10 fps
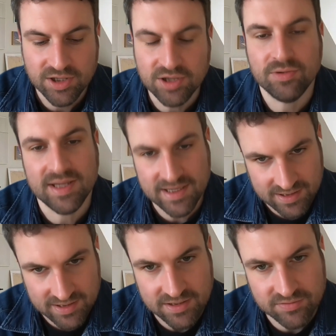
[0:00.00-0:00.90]

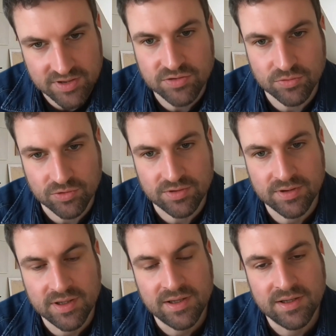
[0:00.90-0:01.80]
unique and
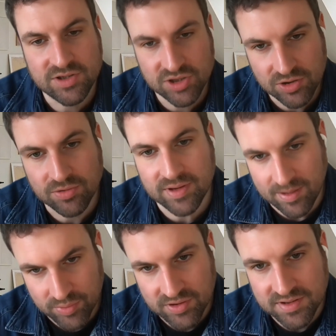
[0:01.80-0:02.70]
individual to
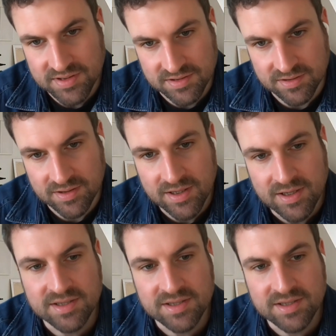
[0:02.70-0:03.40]
that person.